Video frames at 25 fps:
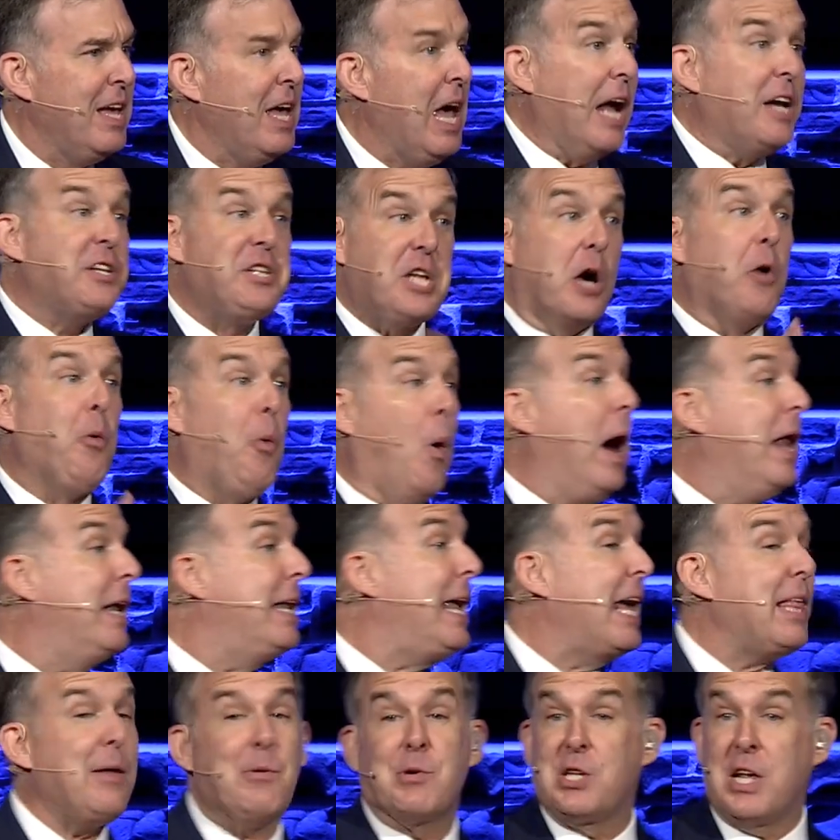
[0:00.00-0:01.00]
Until one
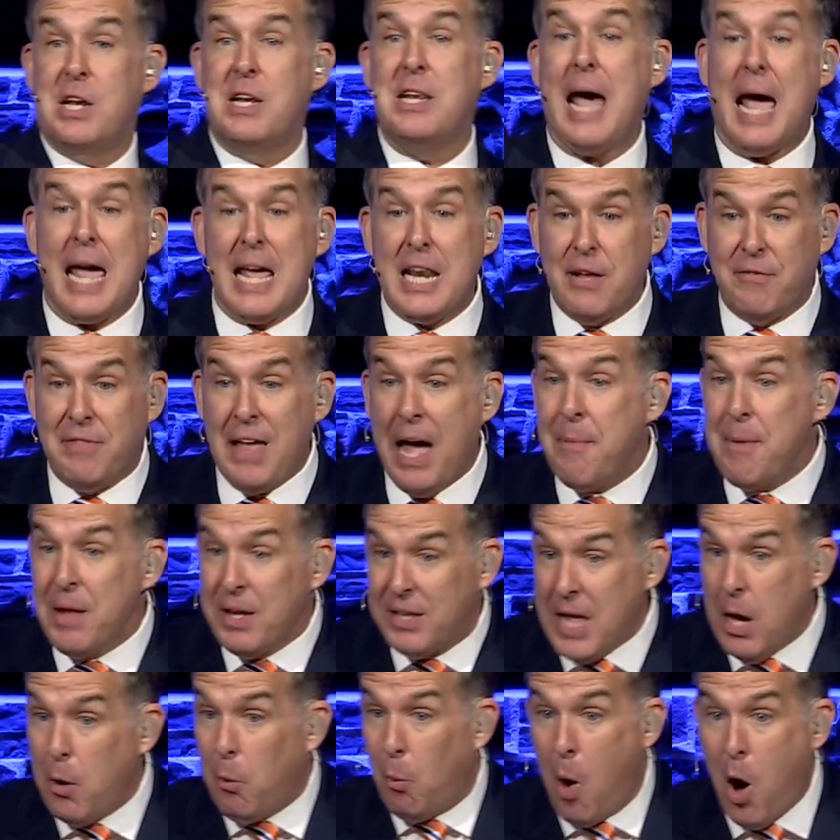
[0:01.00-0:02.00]
day there was a native
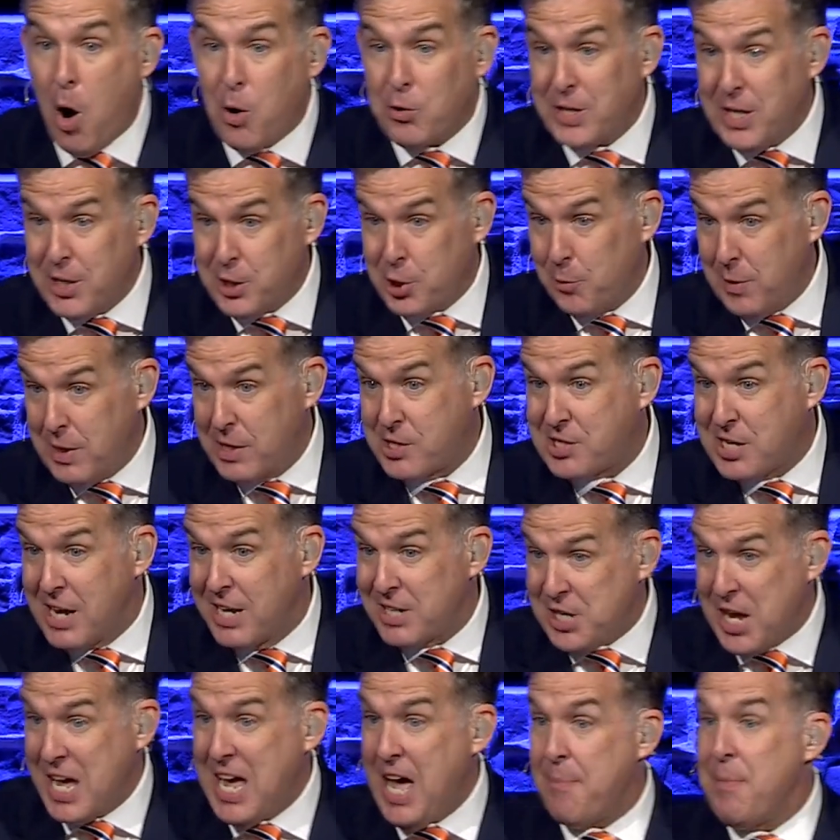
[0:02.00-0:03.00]
that walked into his
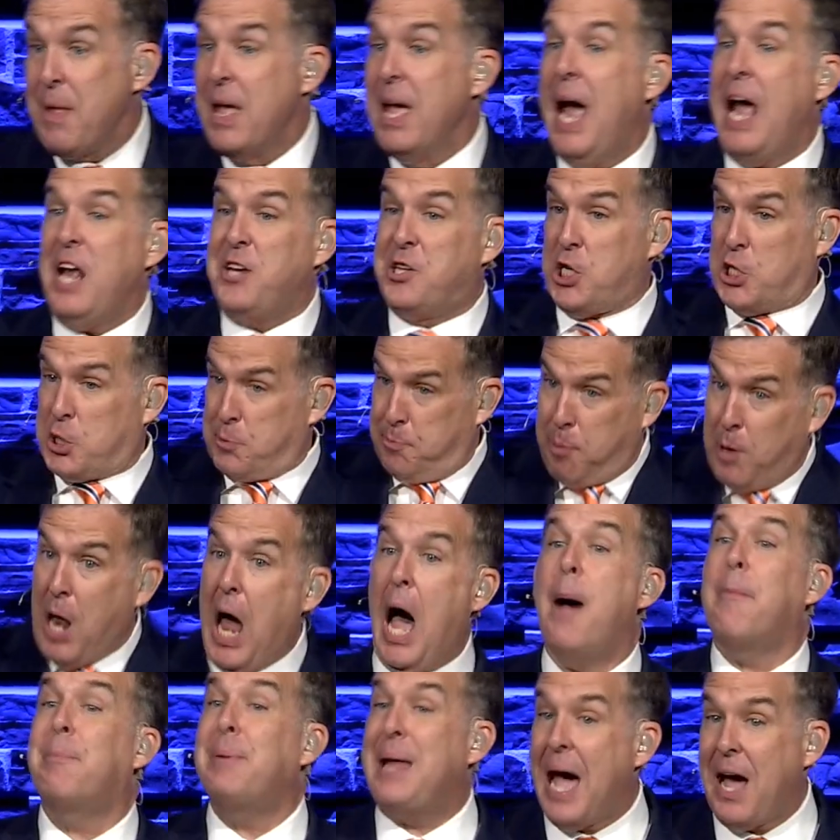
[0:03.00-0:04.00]
tent and just
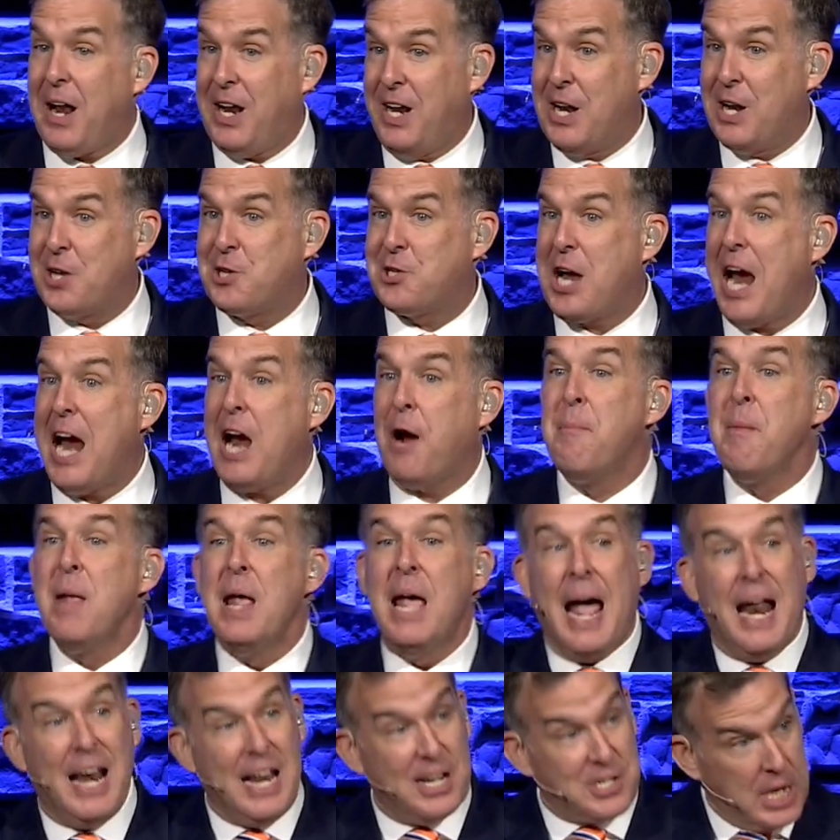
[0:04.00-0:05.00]
plopped down in a chair.
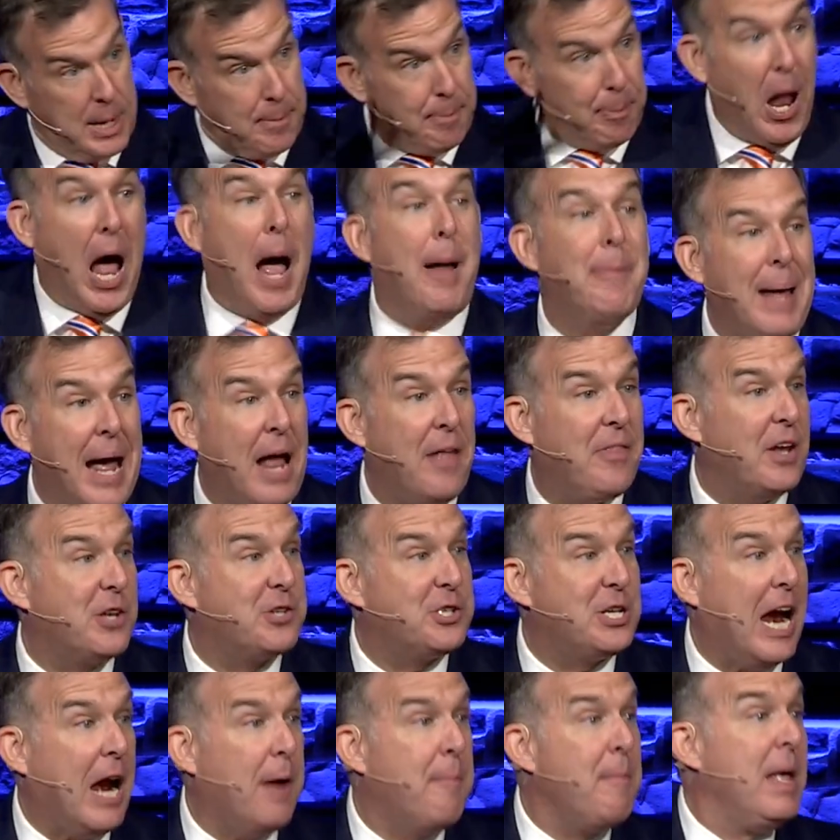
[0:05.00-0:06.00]
And as he plopped down in the
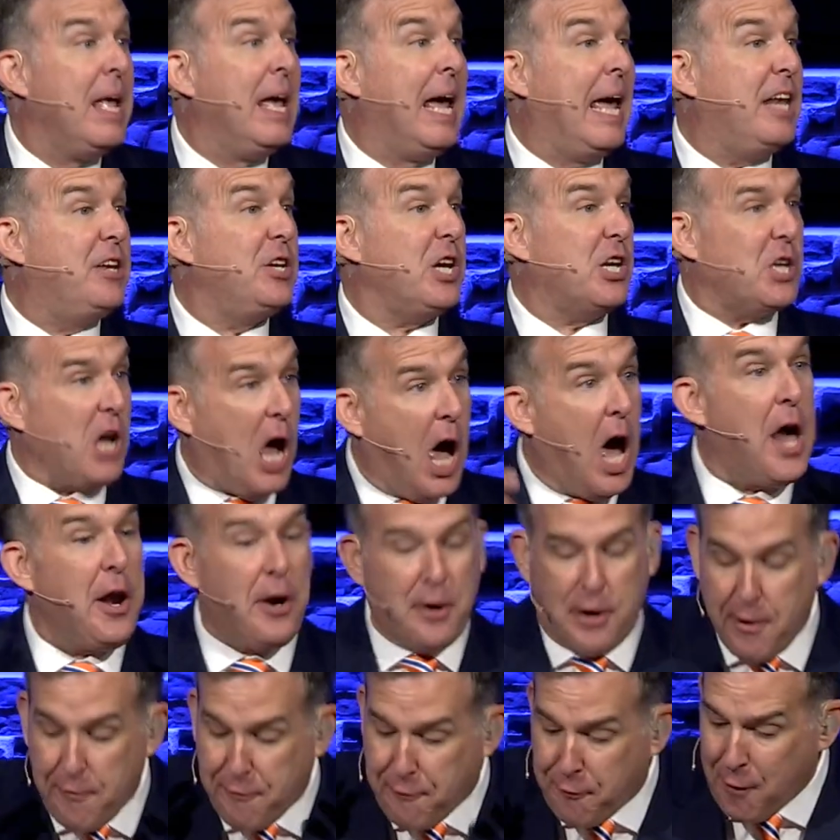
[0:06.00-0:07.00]
chair, he just
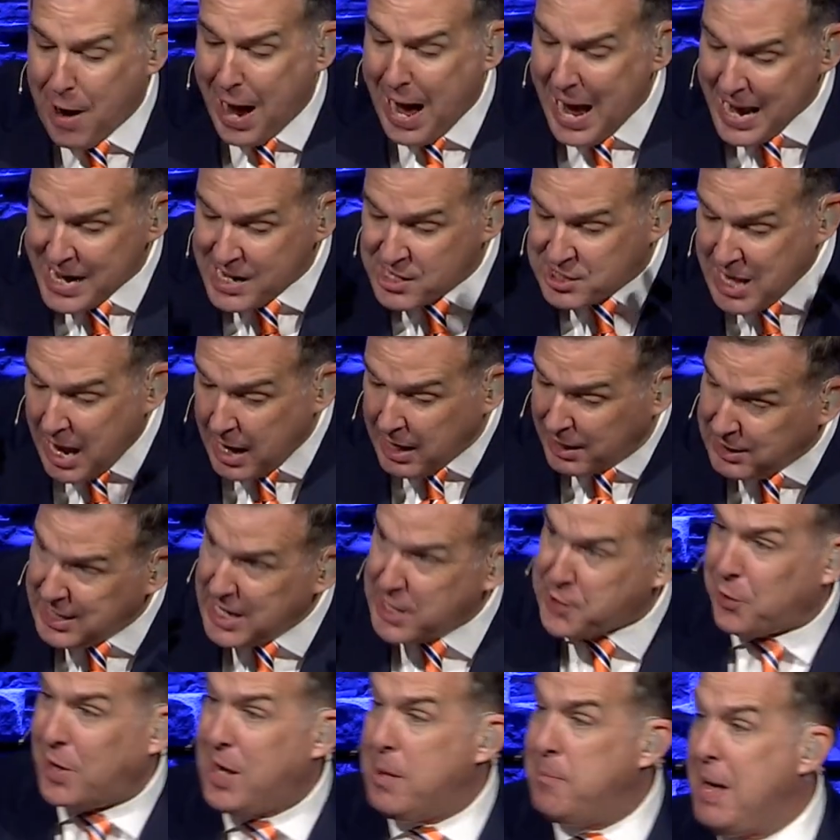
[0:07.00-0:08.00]
uttered a phrase that
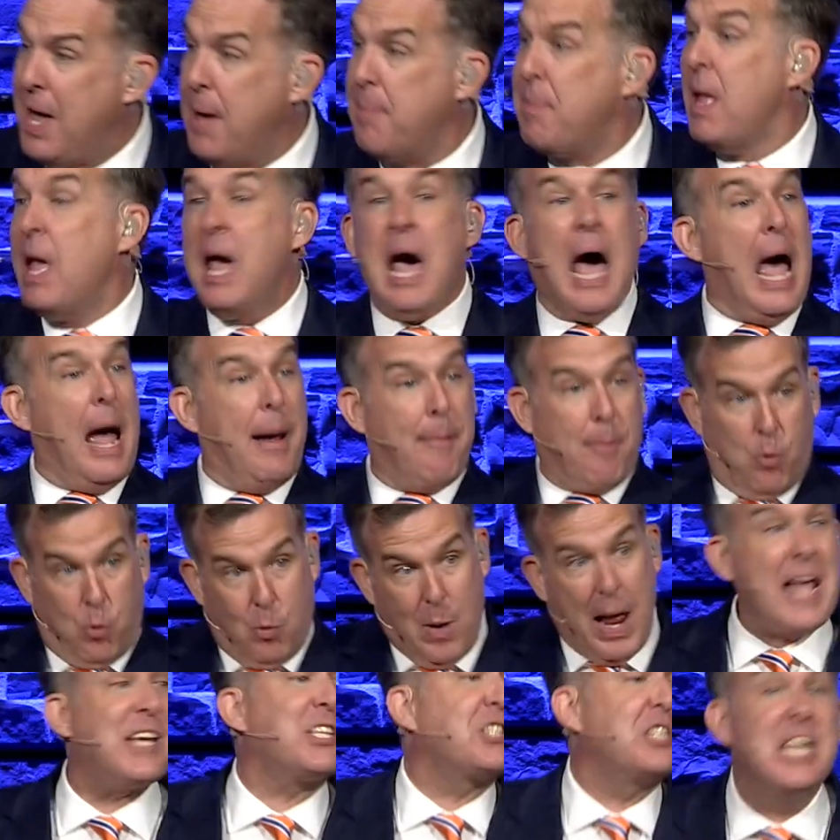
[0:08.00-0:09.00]
literally meant, I'm
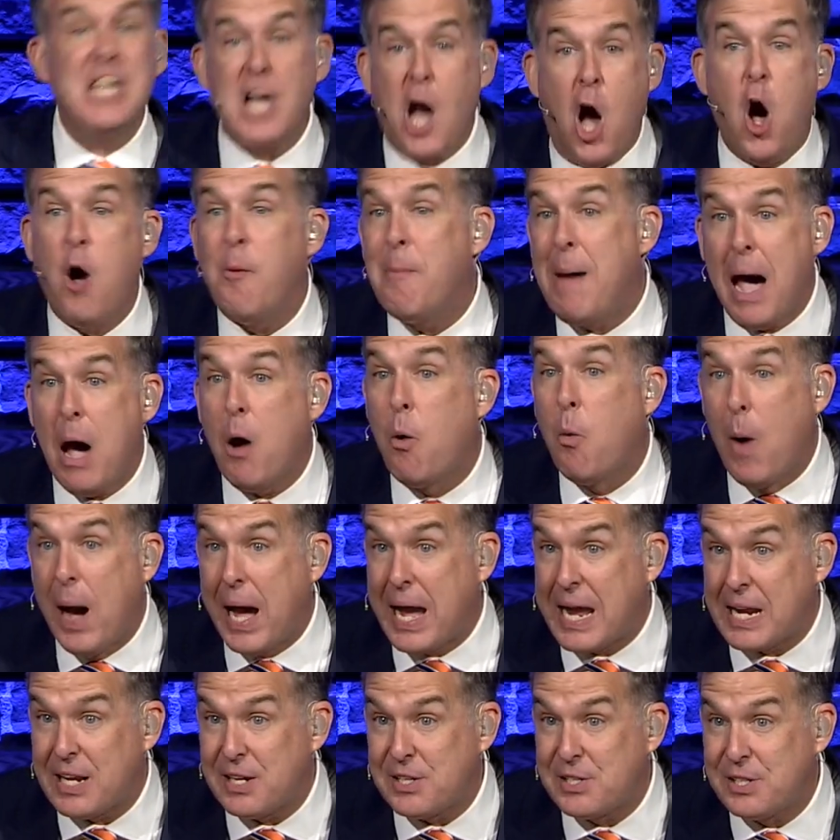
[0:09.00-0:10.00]
resting all my
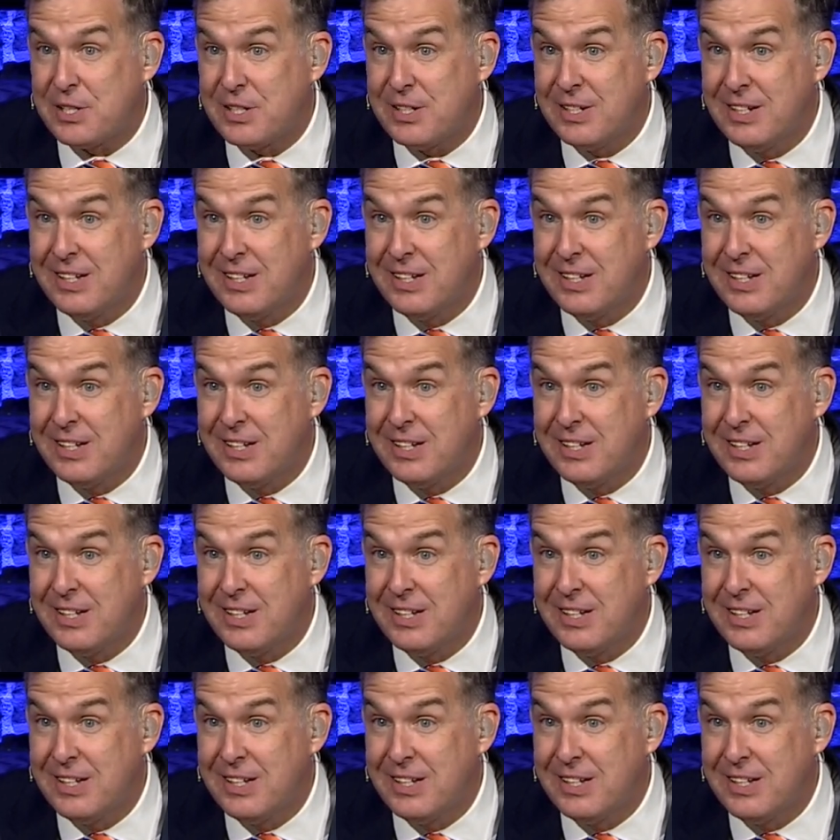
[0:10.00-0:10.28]
weight.